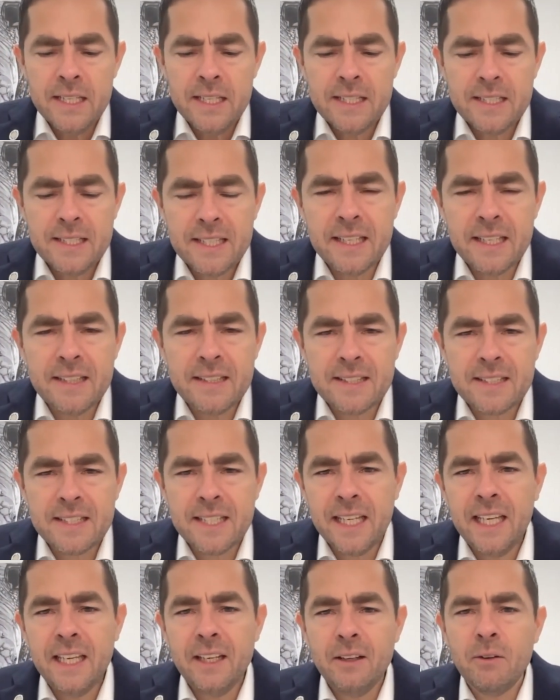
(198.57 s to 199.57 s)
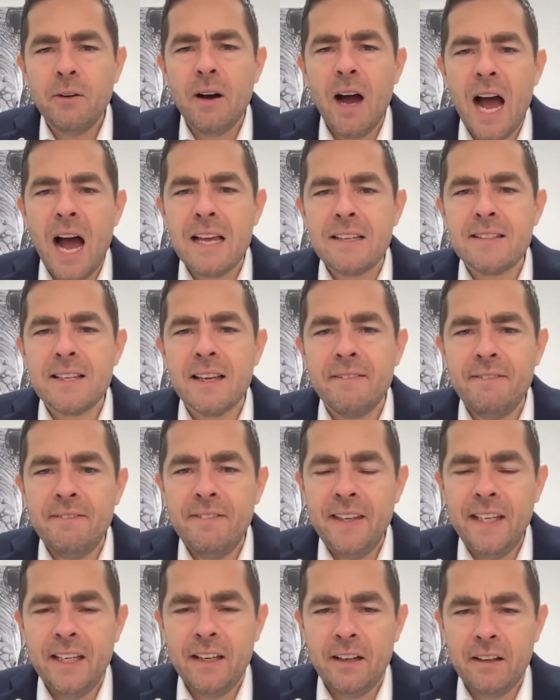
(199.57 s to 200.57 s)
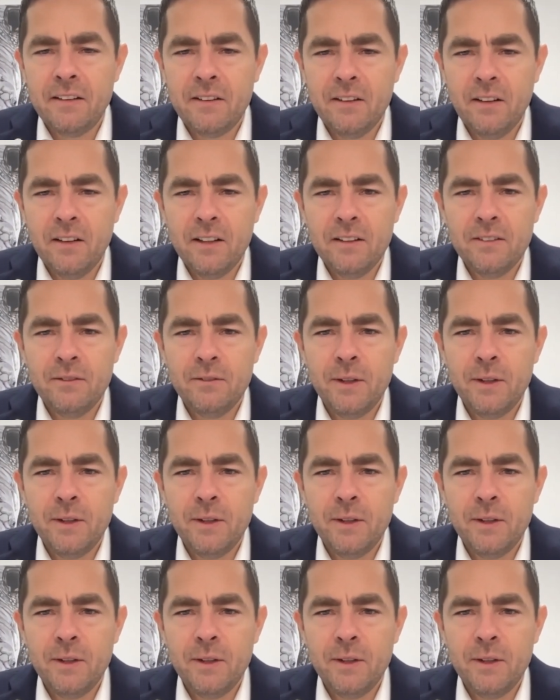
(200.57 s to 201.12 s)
Zinzino as a vehicle.